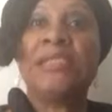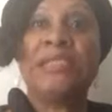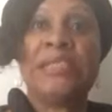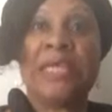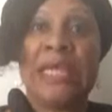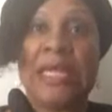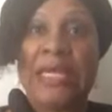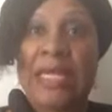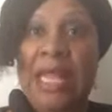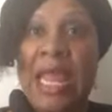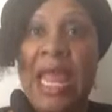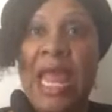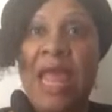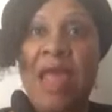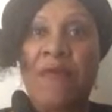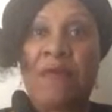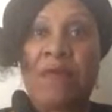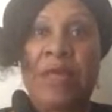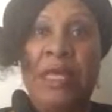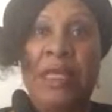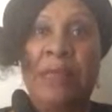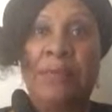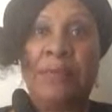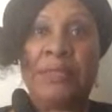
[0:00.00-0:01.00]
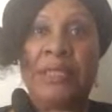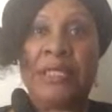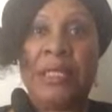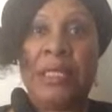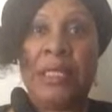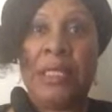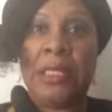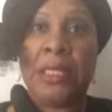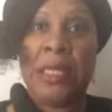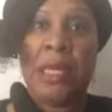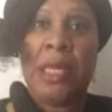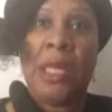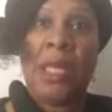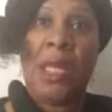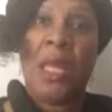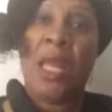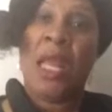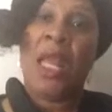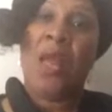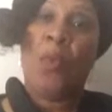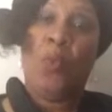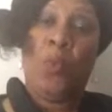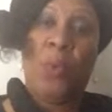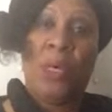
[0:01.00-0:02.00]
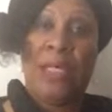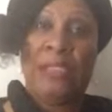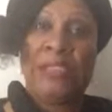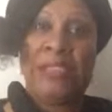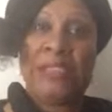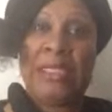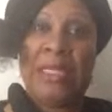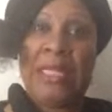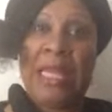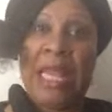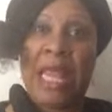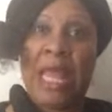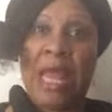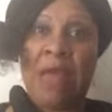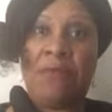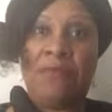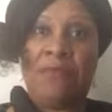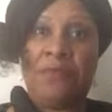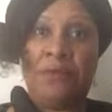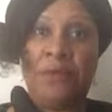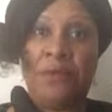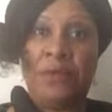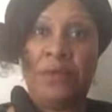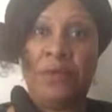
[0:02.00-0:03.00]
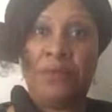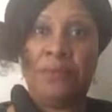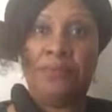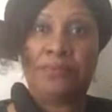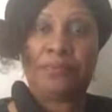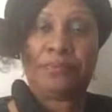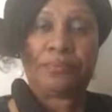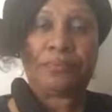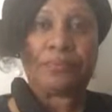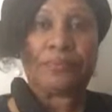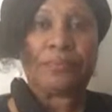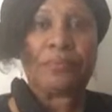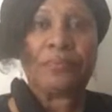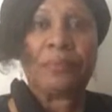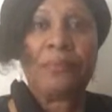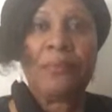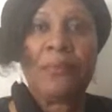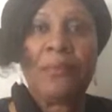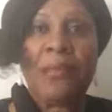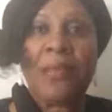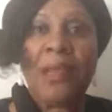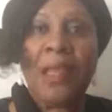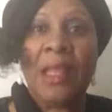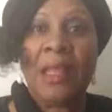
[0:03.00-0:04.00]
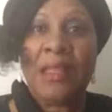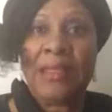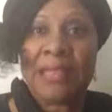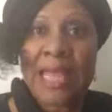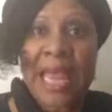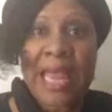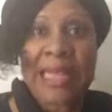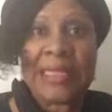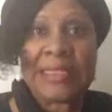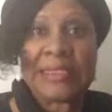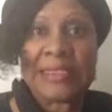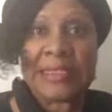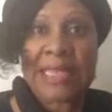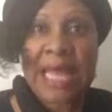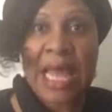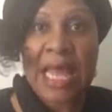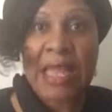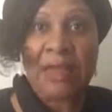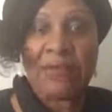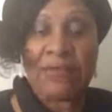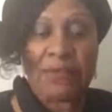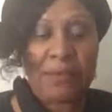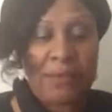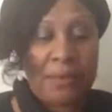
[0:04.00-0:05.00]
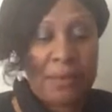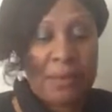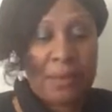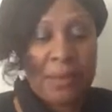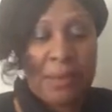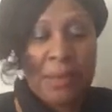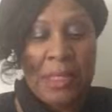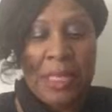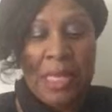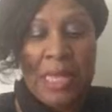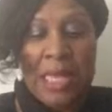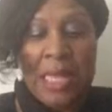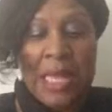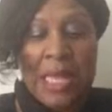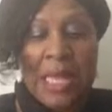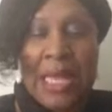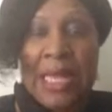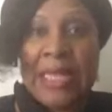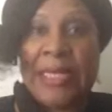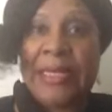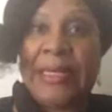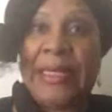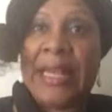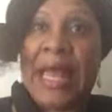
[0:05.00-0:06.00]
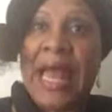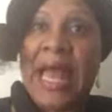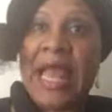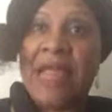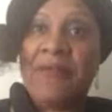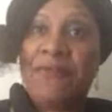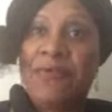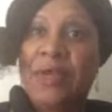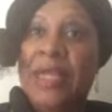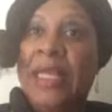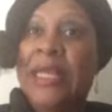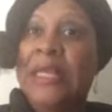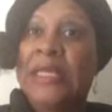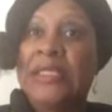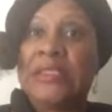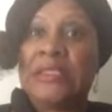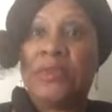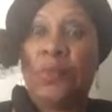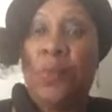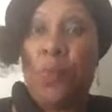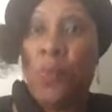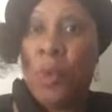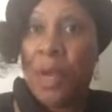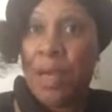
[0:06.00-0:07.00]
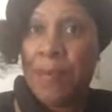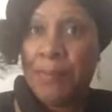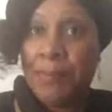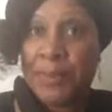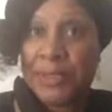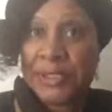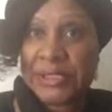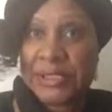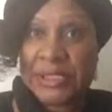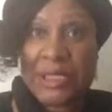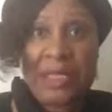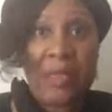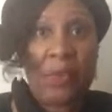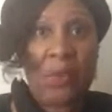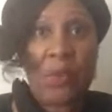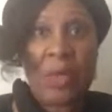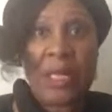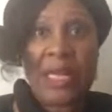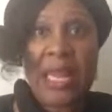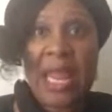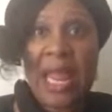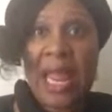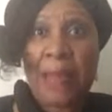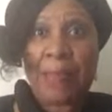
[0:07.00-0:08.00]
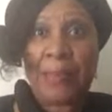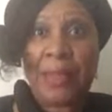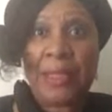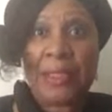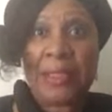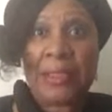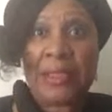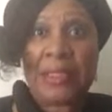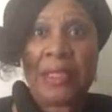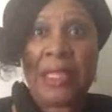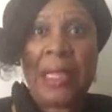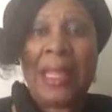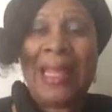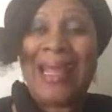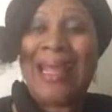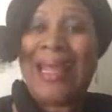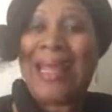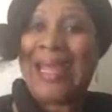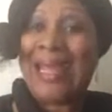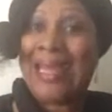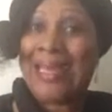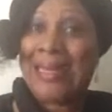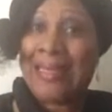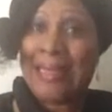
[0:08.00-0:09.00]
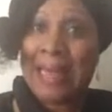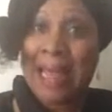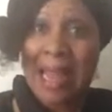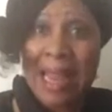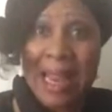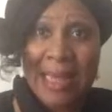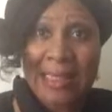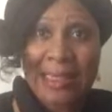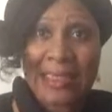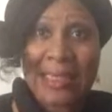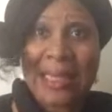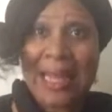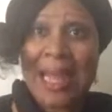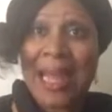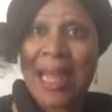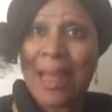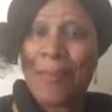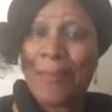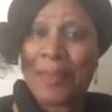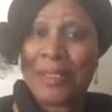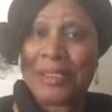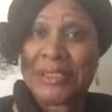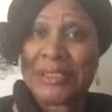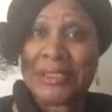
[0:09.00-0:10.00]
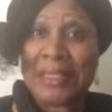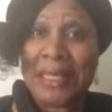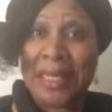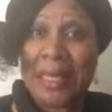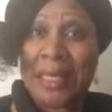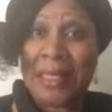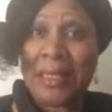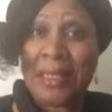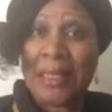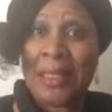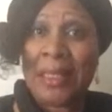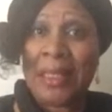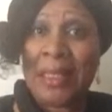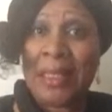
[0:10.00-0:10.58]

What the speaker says: said half empty, and one said half full. That is life. Life is 1% of what happens and 99%